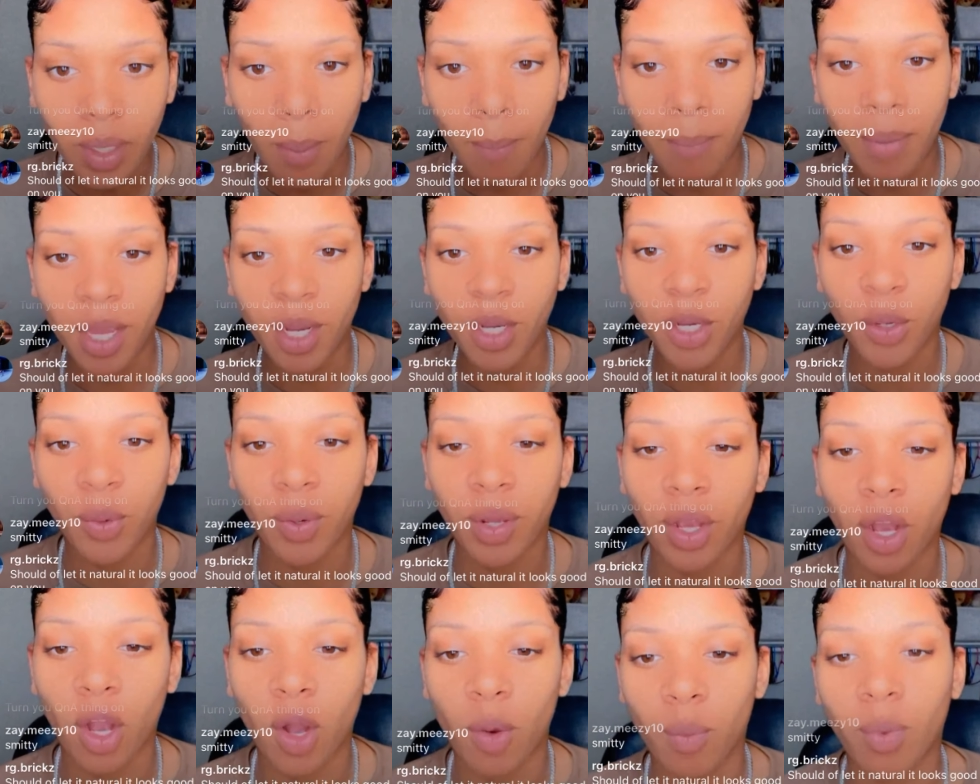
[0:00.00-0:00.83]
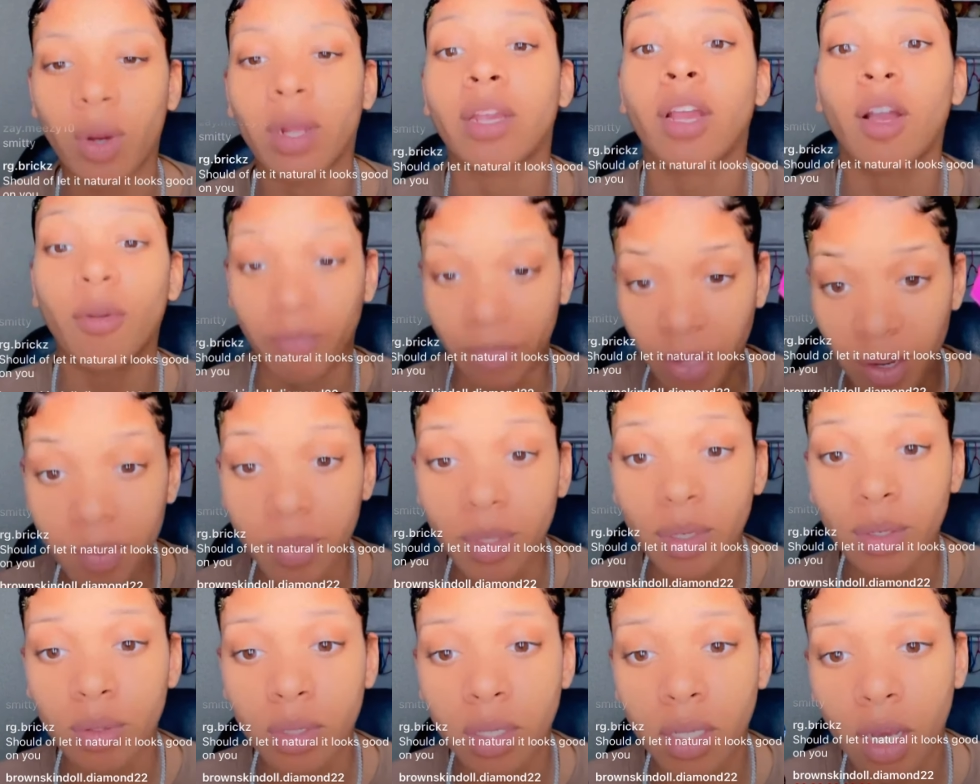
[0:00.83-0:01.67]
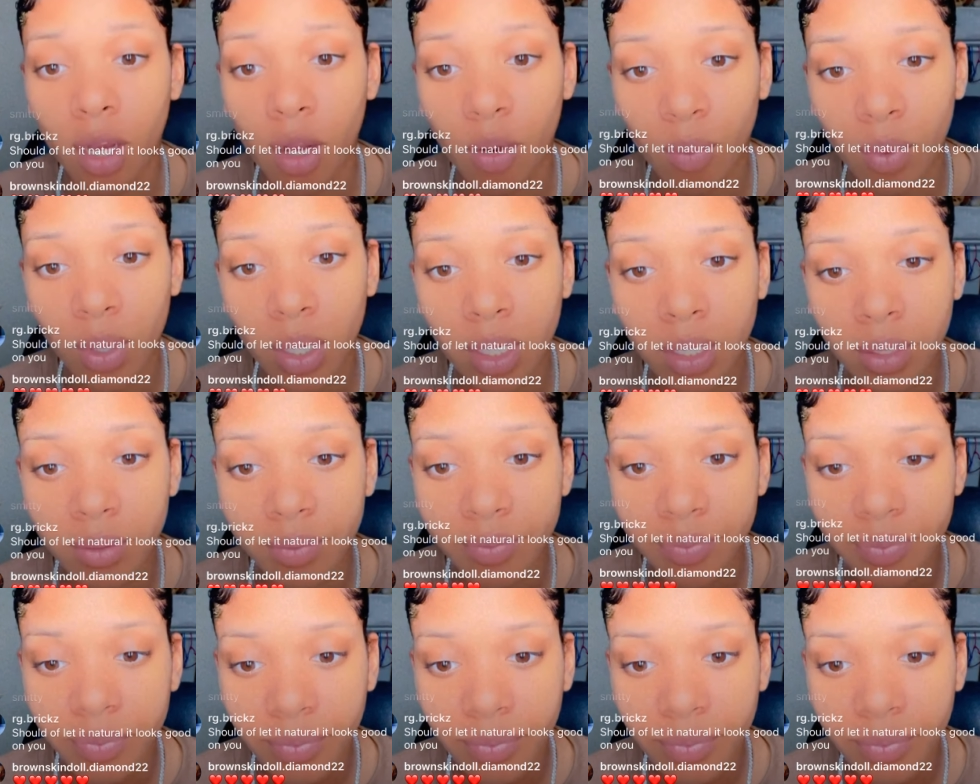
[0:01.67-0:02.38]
Me doing homework. Y'all better be doing your homework.